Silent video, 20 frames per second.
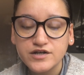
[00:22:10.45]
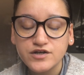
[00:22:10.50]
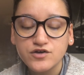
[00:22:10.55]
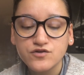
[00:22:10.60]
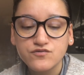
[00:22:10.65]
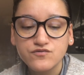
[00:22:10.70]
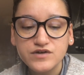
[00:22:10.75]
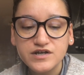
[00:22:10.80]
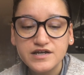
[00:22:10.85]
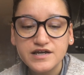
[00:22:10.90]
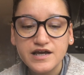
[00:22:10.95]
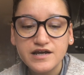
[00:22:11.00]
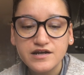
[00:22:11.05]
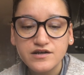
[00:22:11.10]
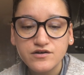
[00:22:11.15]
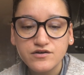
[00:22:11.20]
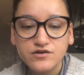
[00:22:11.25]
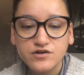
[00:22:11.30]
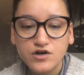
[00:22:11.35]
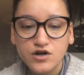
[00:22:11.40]
You're regaining
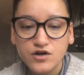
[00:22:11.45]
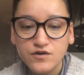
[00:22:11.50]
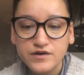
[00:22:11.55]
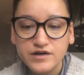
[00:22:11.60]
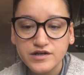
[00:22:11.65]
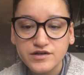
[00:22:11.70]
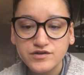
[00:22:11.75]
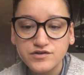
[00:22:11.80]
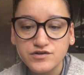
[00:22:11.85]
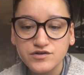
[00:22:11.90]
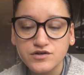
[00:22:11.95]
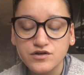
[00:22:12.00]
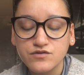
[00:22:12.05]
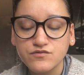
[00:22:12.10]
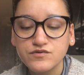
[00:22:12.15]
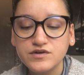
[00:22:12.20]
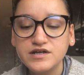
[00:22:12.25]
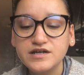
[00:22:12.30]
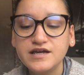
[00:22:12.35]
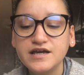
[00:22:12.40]
your courage. You're
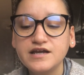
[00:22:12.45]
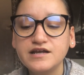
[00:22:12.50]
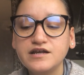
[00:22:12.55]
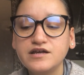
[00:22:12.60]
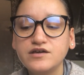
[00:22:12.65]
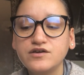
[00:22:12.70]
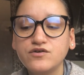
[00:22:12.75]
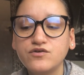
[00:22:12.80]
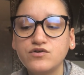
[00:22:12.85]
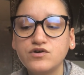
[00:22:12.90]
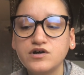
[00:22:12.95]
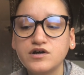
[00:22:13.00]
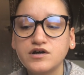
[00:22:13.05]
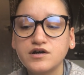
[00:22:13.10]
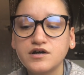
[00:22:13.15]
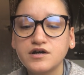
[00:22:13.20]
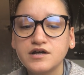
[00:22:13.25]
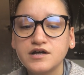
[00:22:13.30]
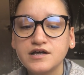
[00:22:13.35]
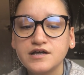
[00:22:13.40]
regaining
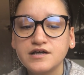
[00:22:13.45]
your